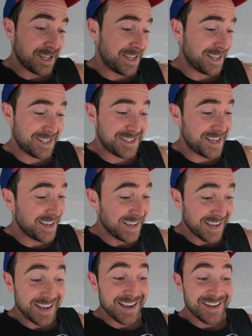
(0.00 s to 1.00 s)
it's,
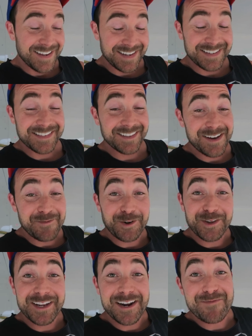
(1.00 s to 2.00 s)
it's a lot
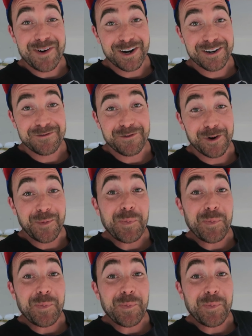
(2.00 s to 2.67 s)
more than I bargained for,